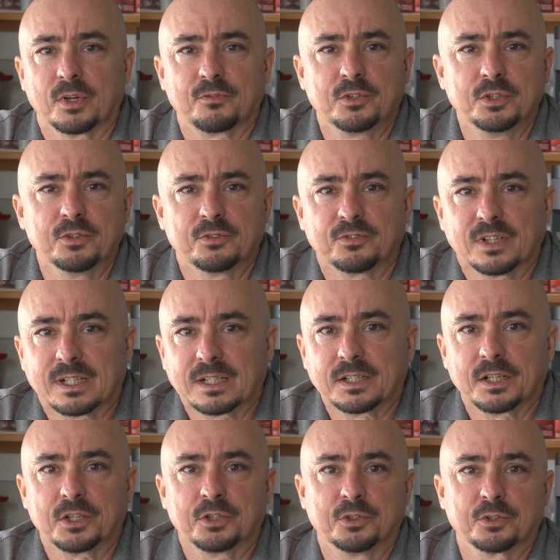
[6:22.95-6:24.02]
if you find
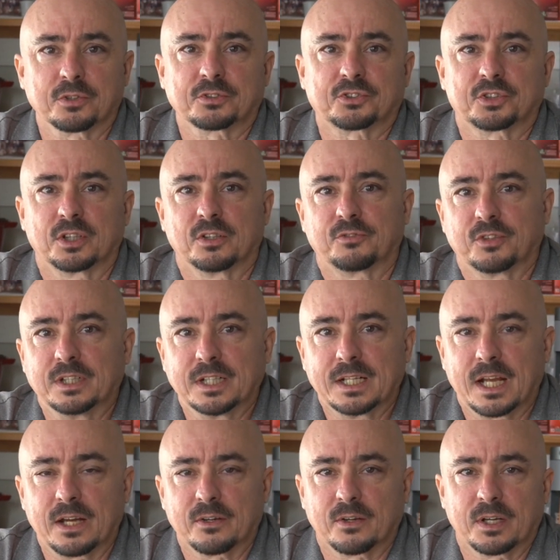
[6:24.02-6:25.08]
yourself in
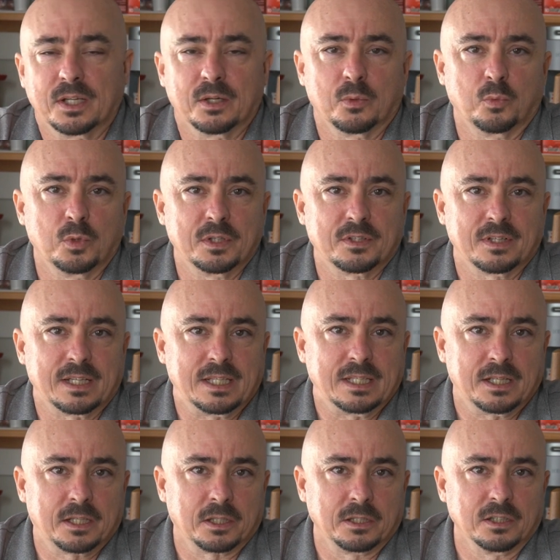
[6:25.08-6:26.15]
an area with a
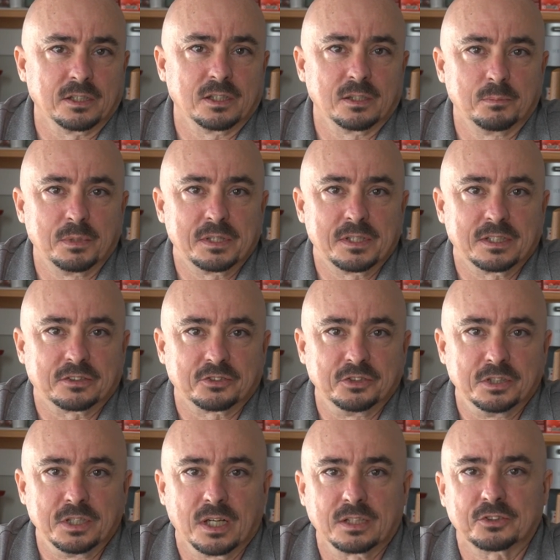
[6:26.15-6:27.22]
club that's
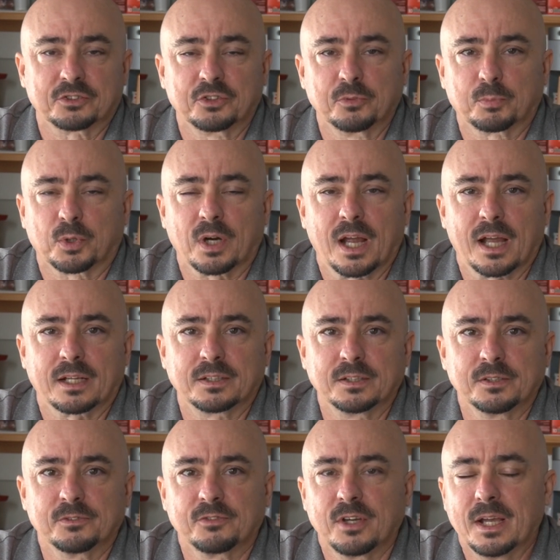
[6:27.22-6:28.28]
not super
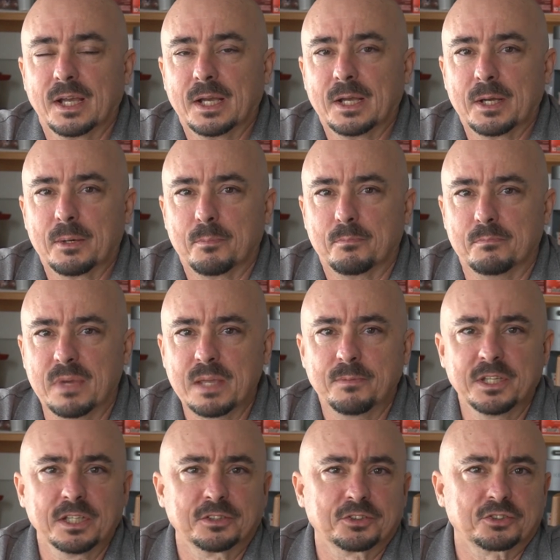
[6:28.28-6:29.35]
active, maybe
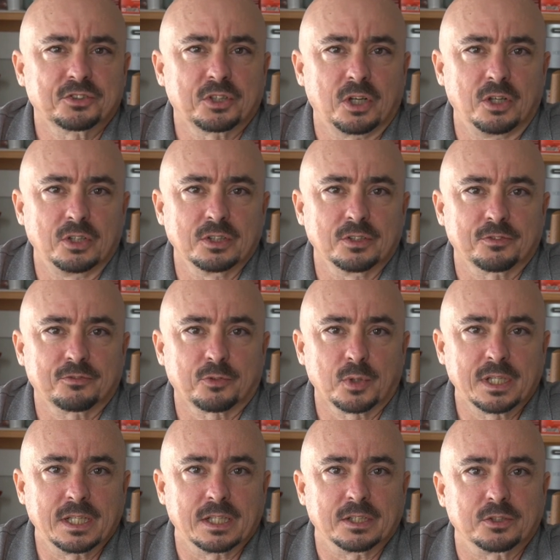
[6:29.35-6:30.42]
you just call a
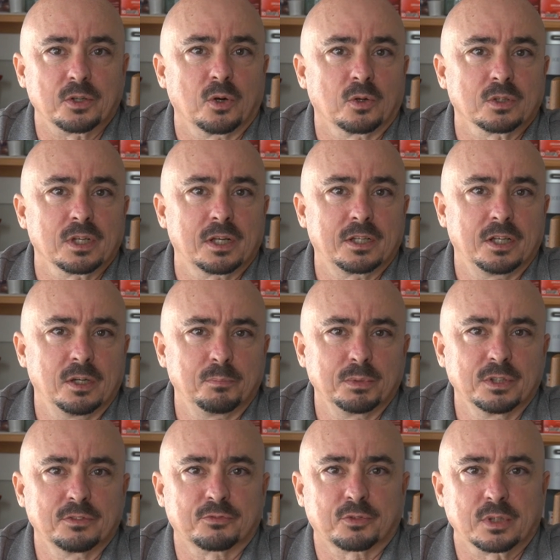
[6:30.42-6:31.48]
friend or a
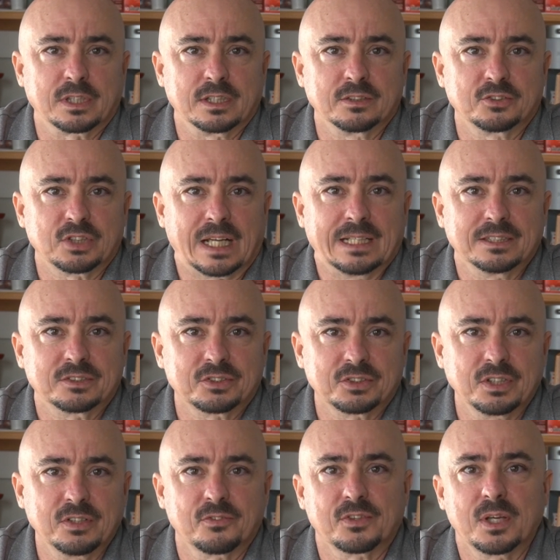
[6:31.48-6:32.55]
couple of friends and
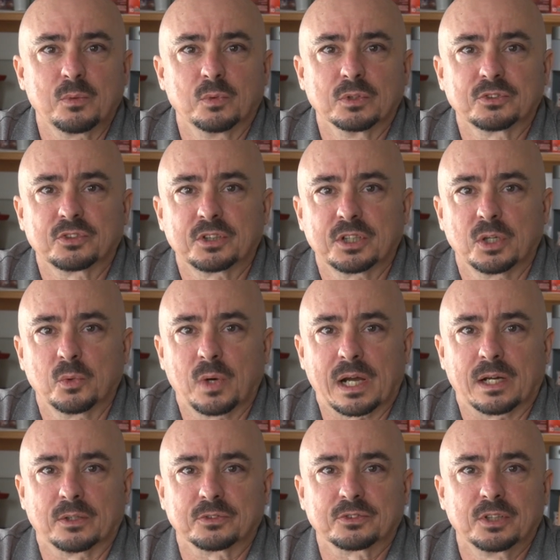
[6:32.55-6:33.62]
see if they want to go
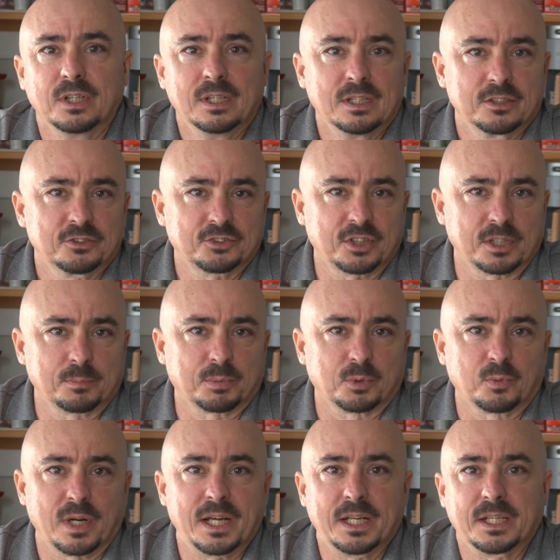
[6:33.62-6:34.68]
out, set up a
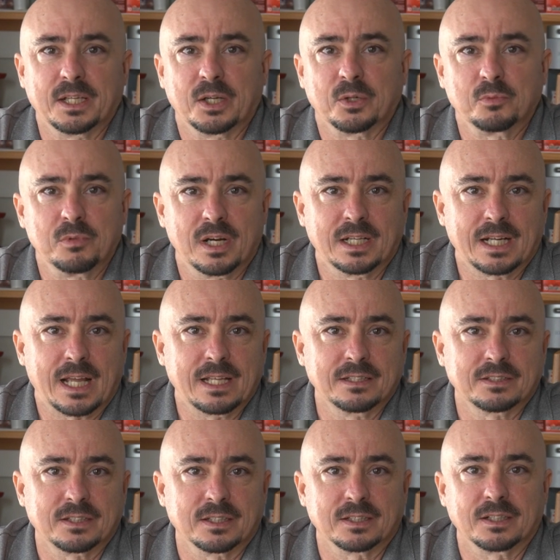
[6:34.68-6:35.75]
radio, an
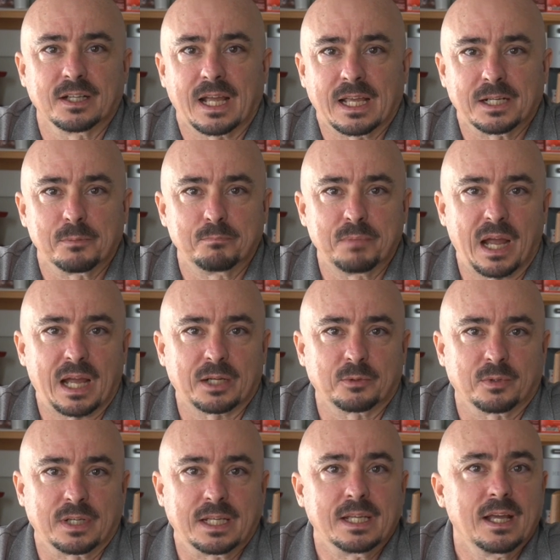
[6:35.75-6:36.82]
antenna, and a
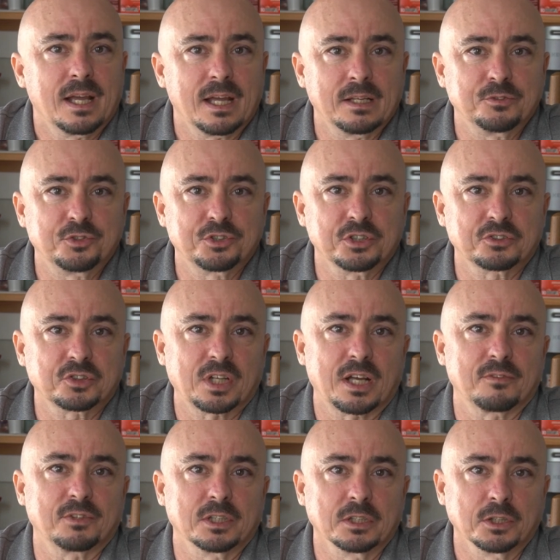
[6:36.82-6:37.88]
battery, and just
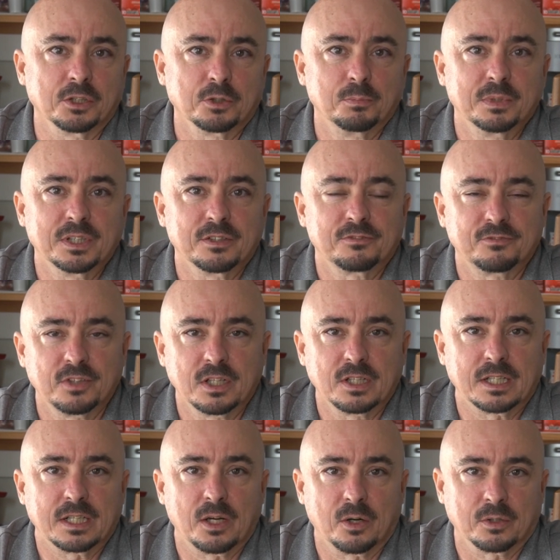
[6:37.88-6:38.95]
have a little bit of
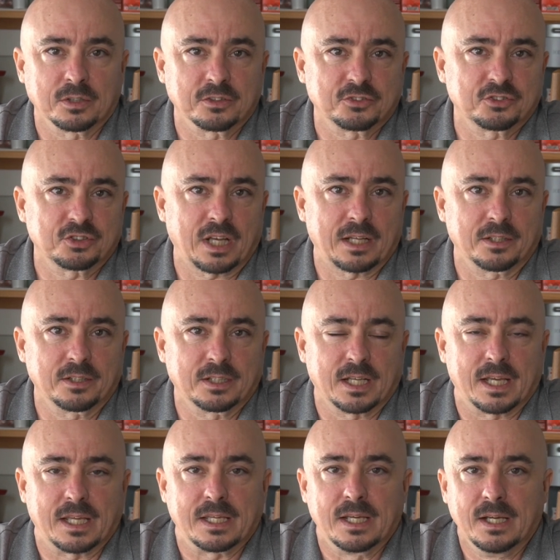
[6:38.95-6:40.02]
fun on a
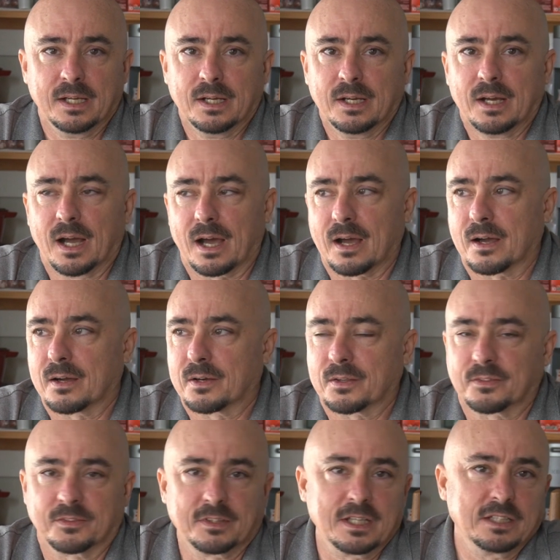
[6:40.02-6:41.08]
Saturday. Uh,
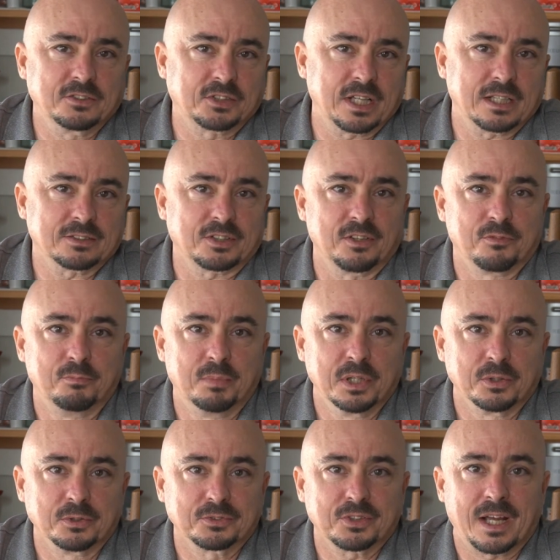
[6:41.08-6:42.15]
these guys have
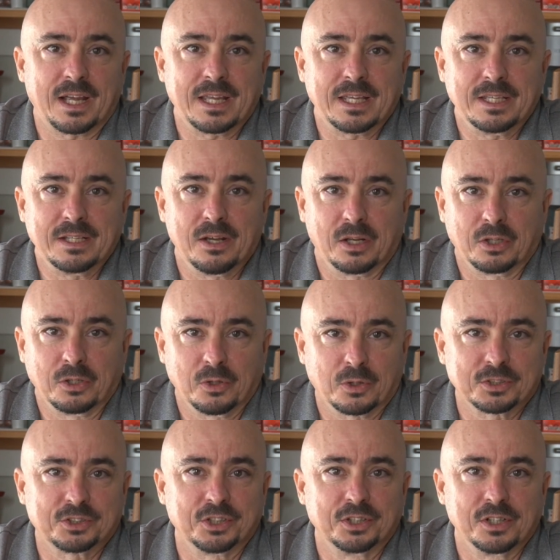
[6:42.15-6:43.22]
built a
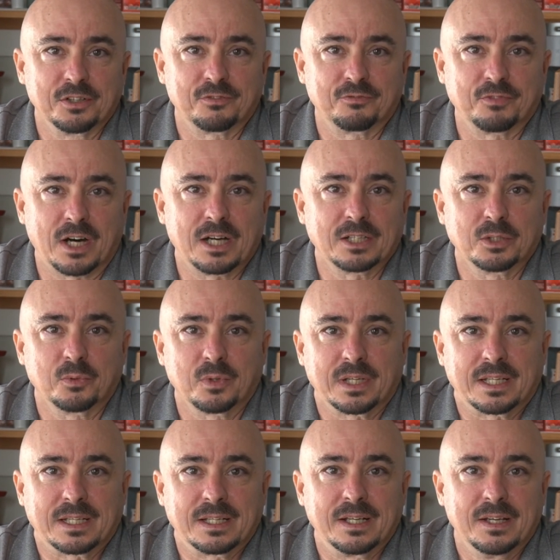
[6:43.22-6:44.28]
large enough
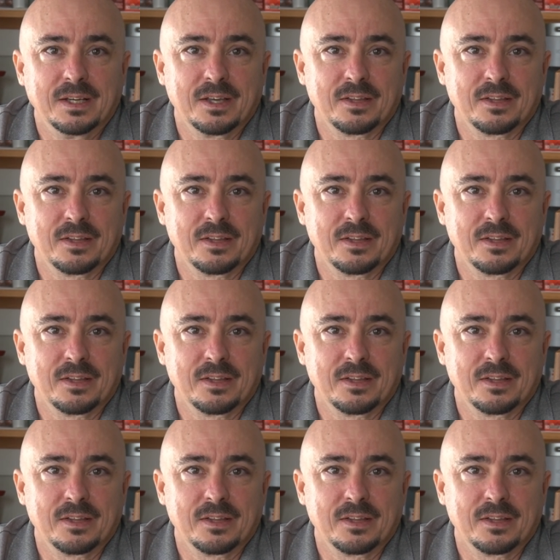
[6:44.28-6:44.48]
following